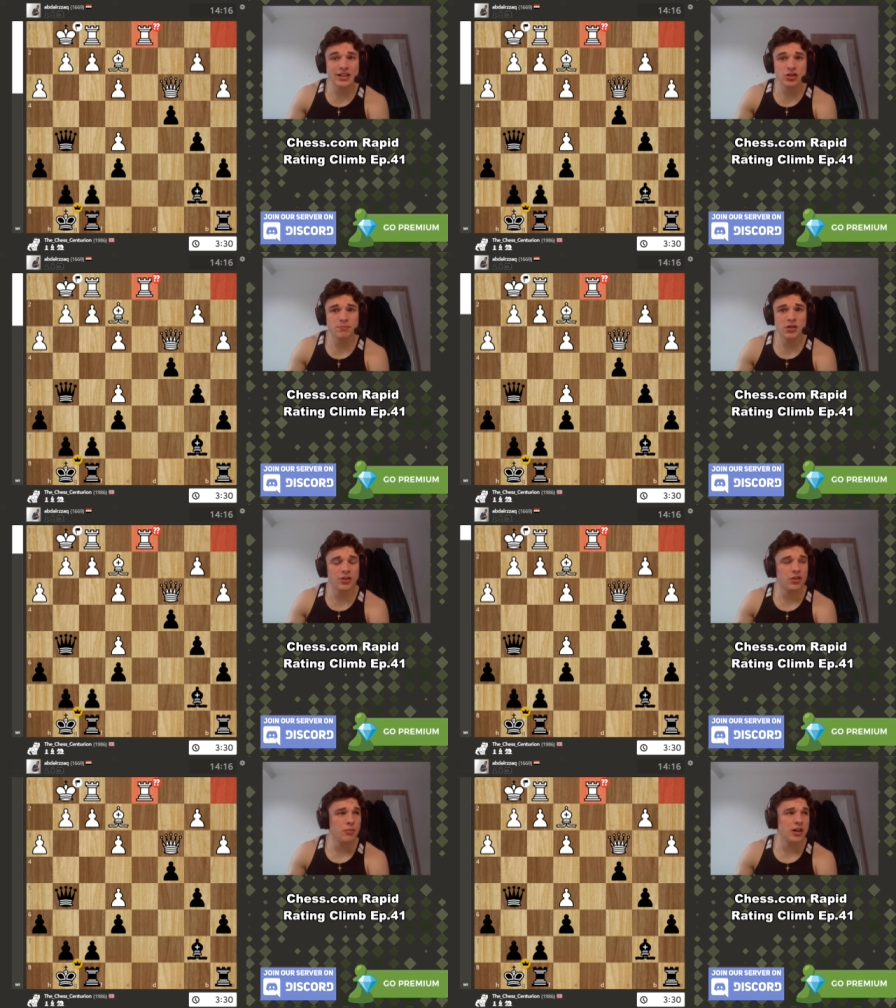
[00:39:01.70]
just
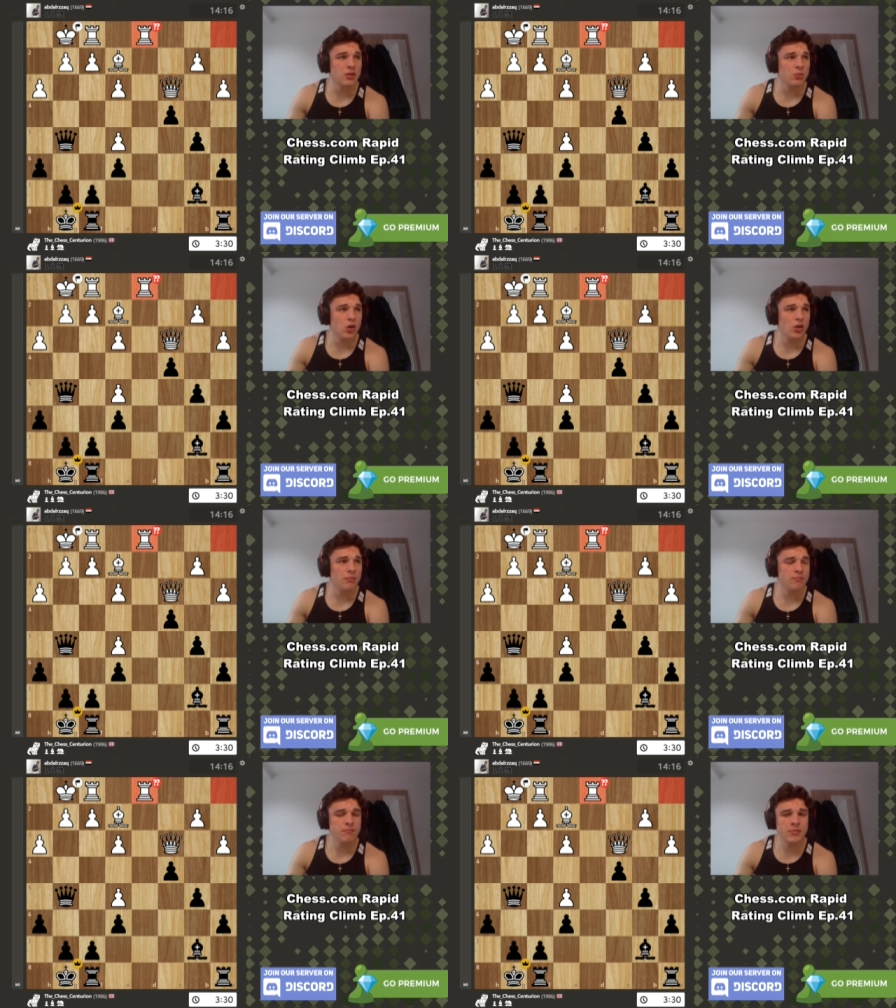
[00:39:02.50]
blundered mate in one.
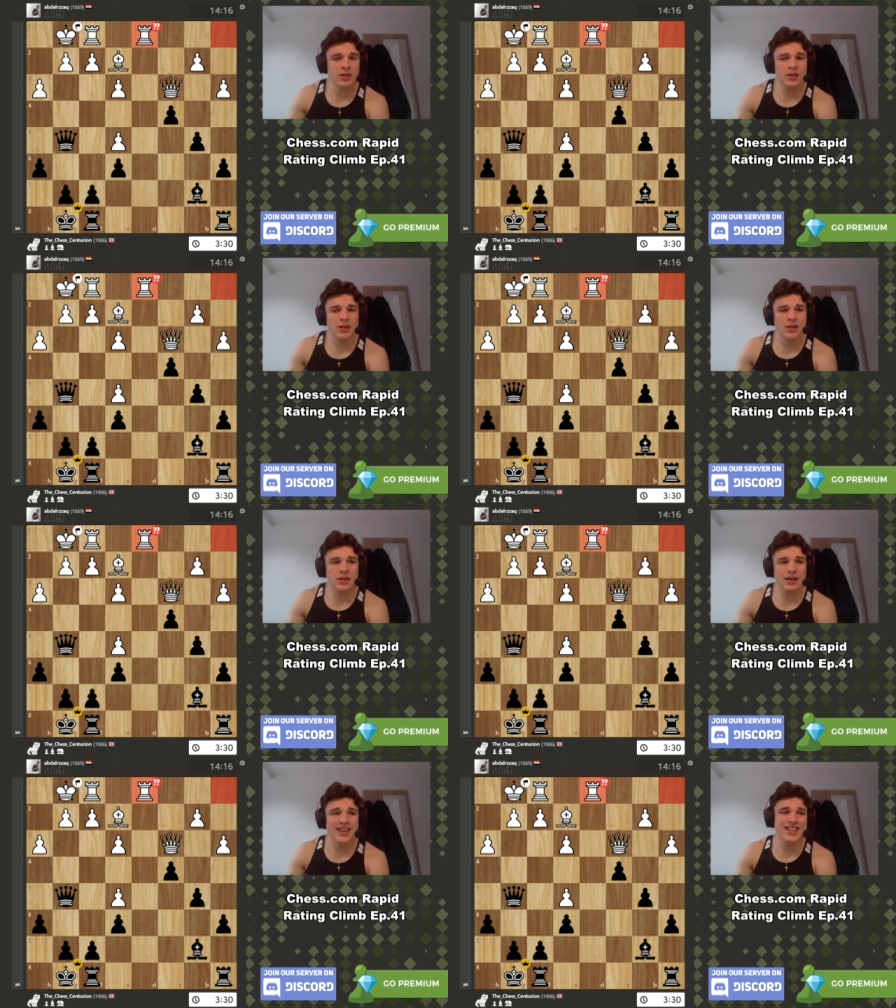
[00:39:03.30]

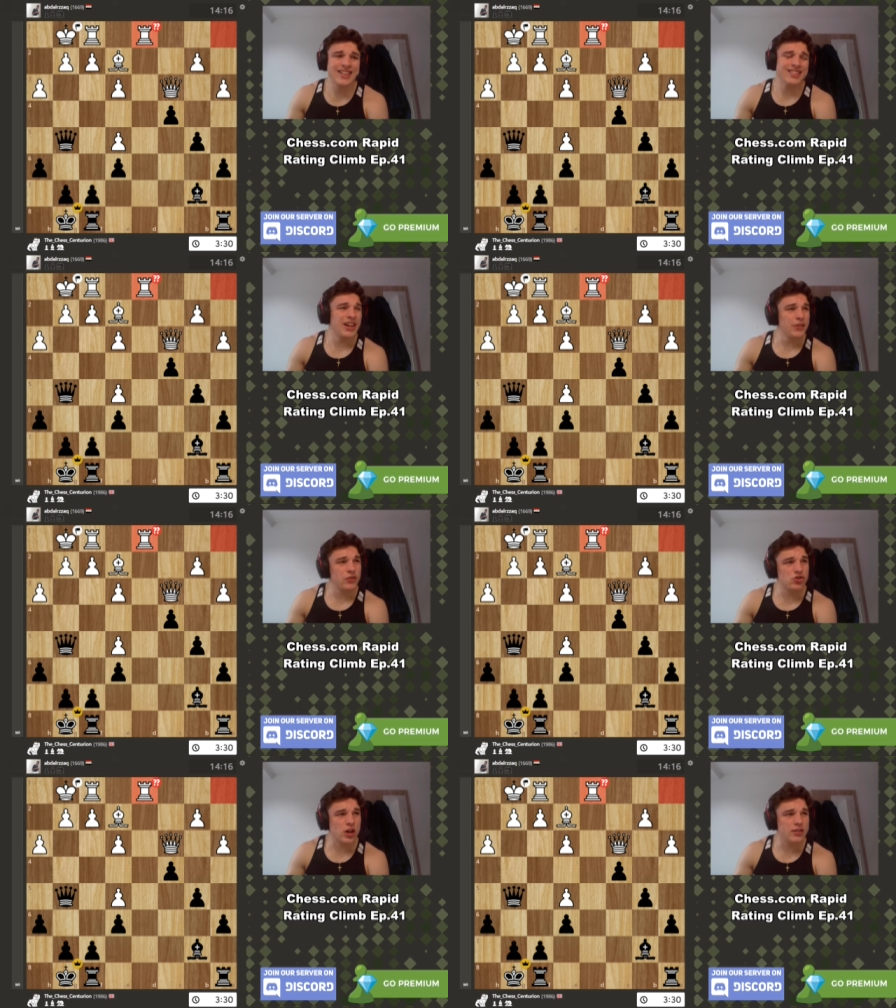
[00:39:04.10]
And it's kind of
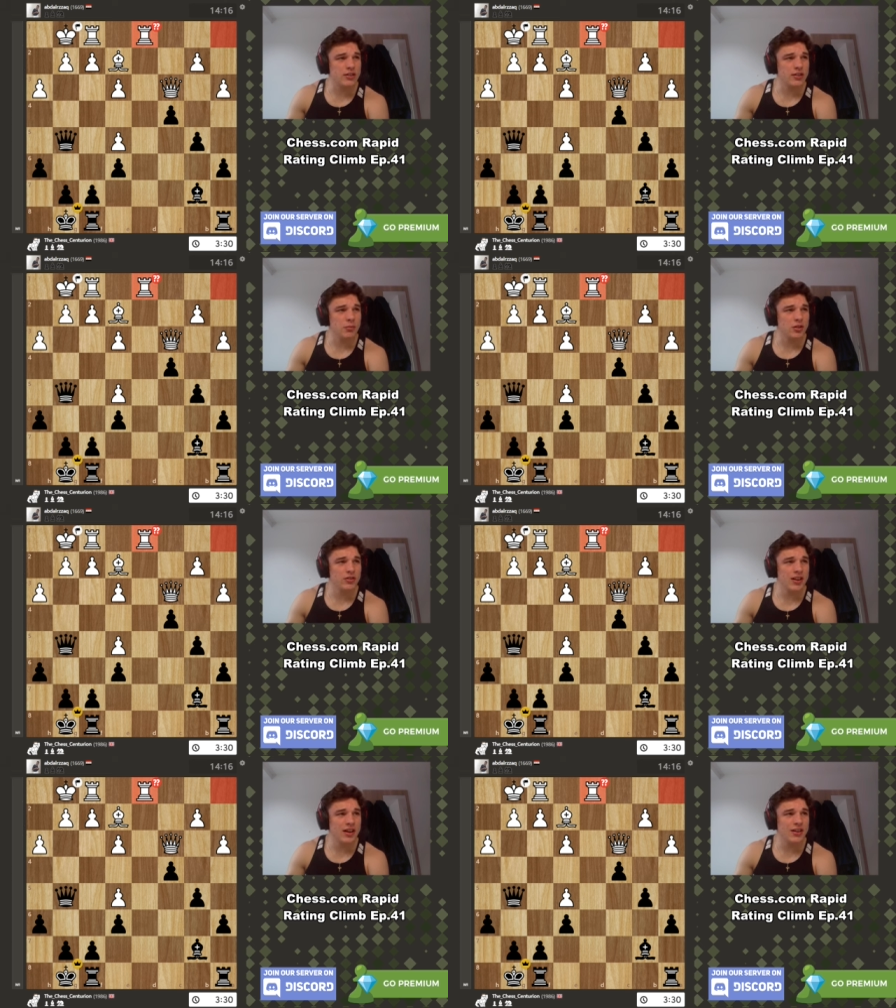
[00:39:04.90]
frustrating
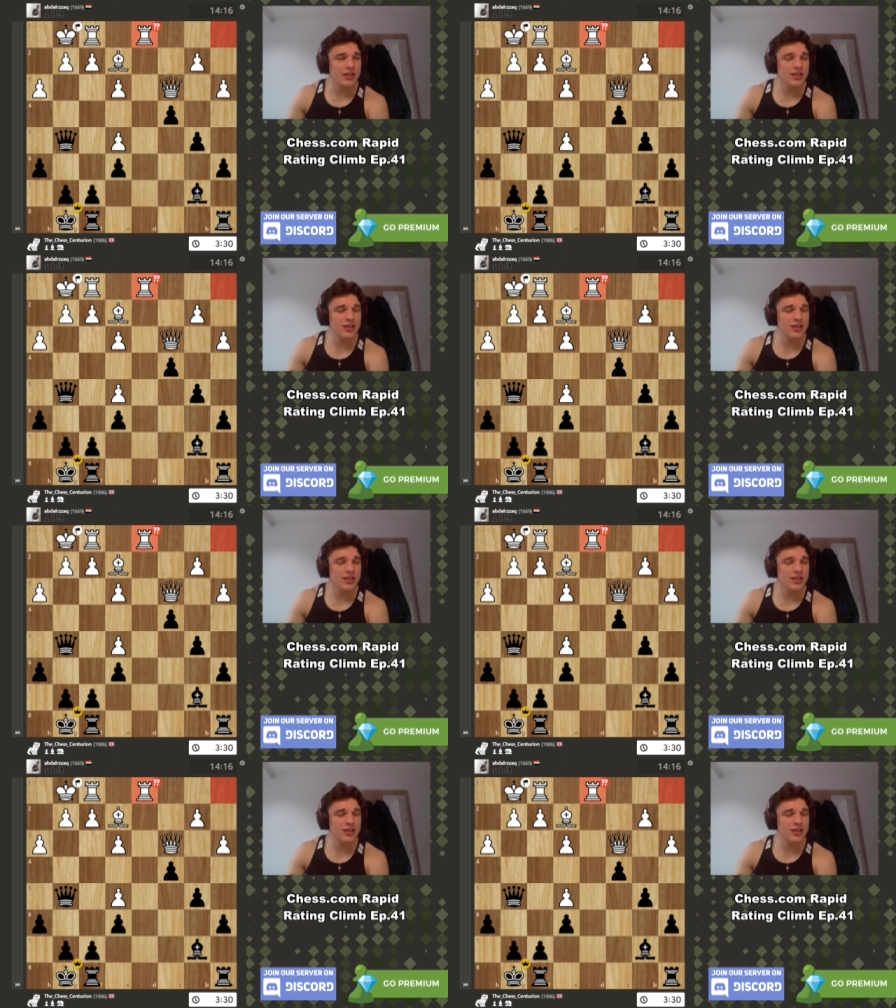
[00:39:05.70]
because, like,